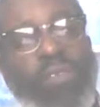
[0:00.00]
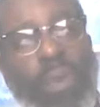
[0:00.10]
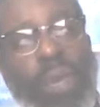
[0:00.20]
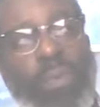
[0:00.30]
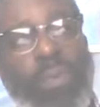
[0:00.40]

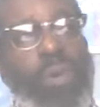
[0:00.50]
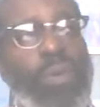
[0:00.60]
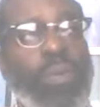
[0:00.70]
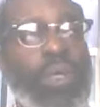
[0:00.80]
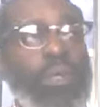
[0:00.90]
people
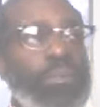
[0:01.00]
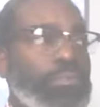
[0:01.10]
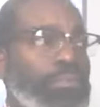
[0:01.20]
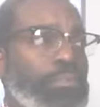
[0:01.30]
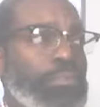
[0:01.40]
with
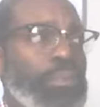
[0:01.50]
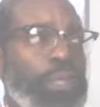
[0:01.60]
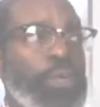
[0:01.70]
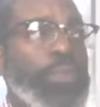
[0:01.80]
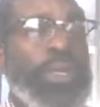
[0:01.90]

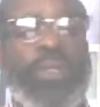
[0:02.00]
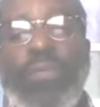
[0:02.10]
two pieces of